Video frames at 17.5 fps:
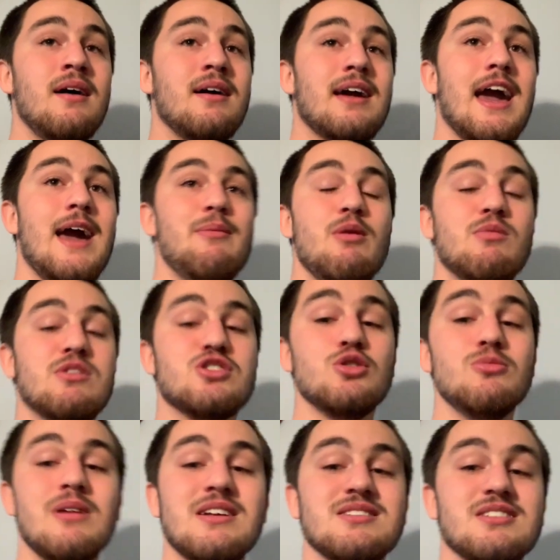came in with
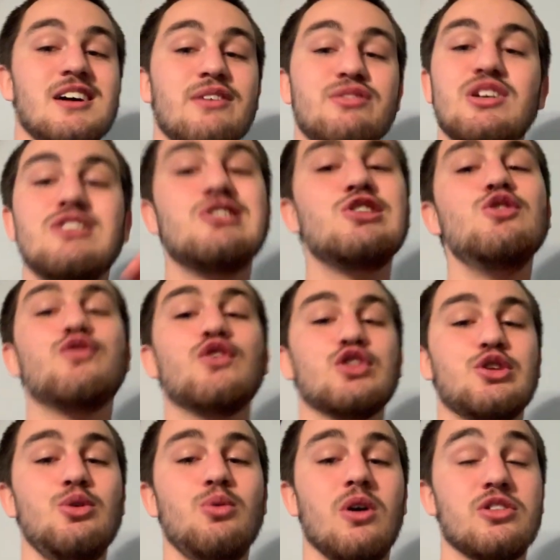2 minutes left, 2 for
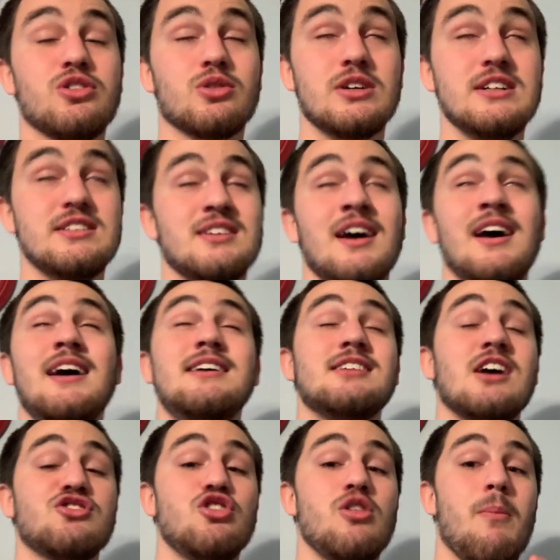2 on threes. He's
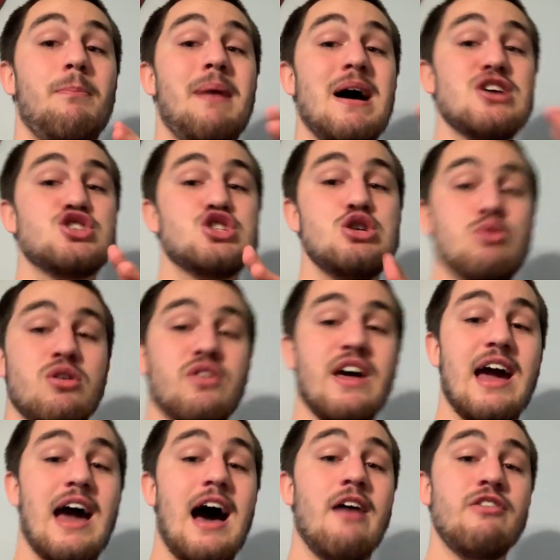actually the best shooter
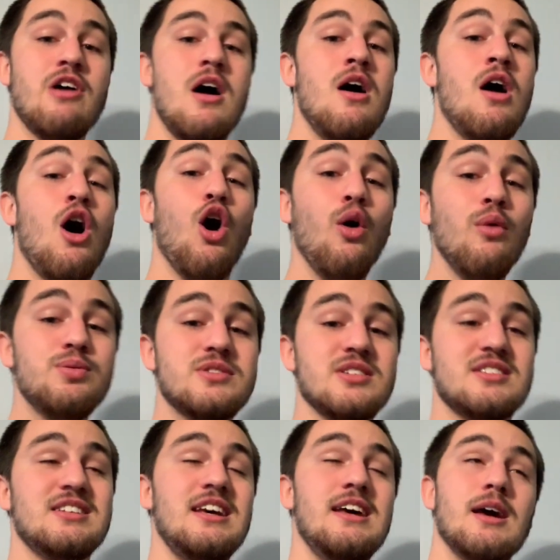they have. Hope to
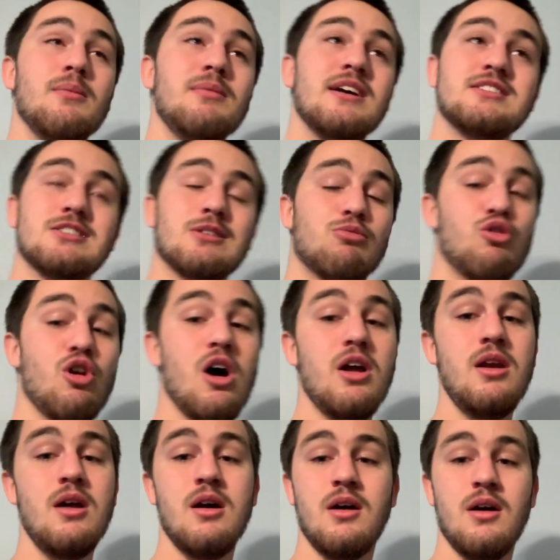see him get some
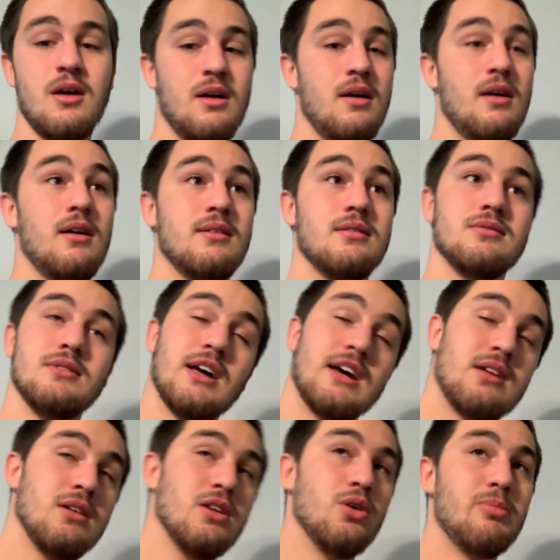run,
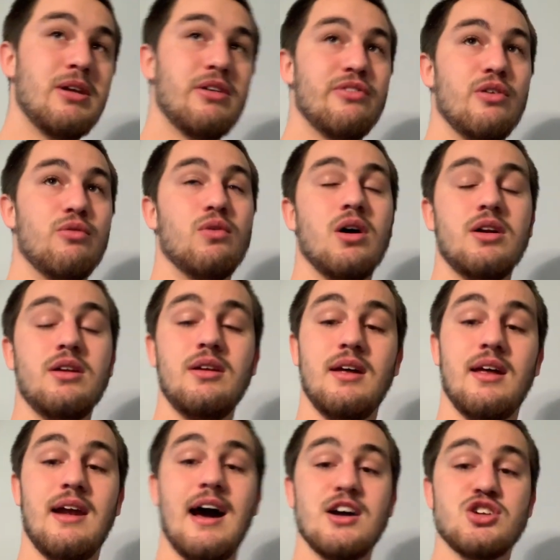like a little bit of a run
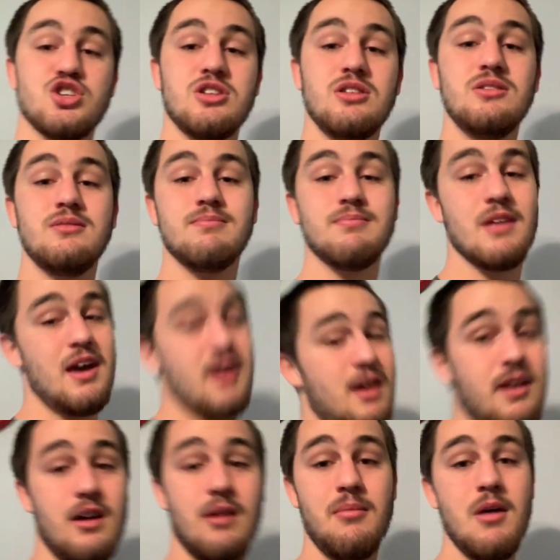in action,
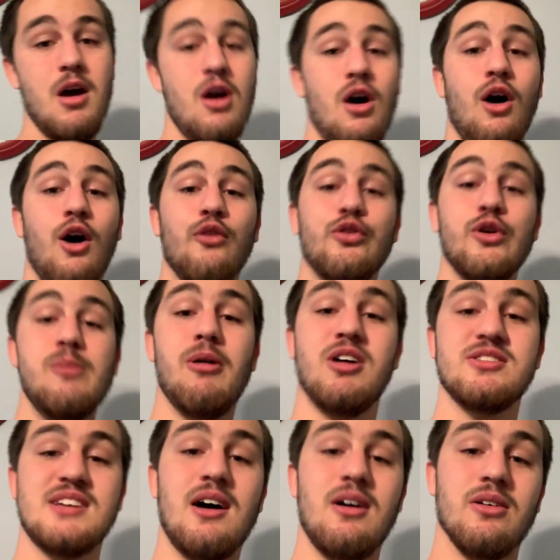and hopefully
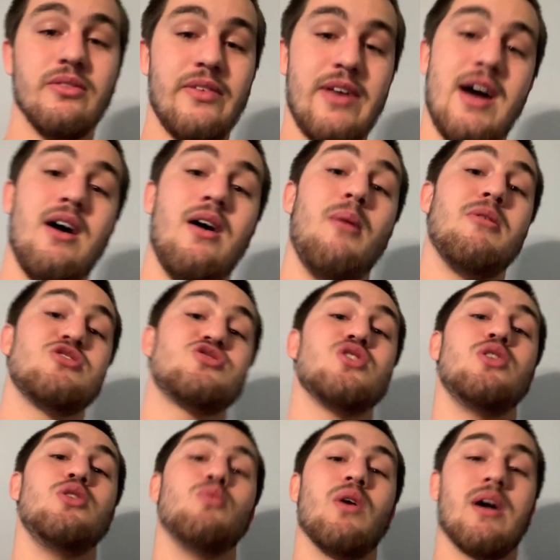balls out. Now, I'm going to show
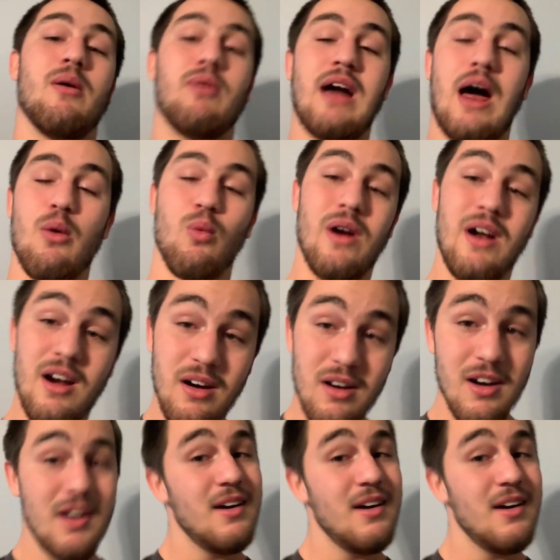you what I've got to wear.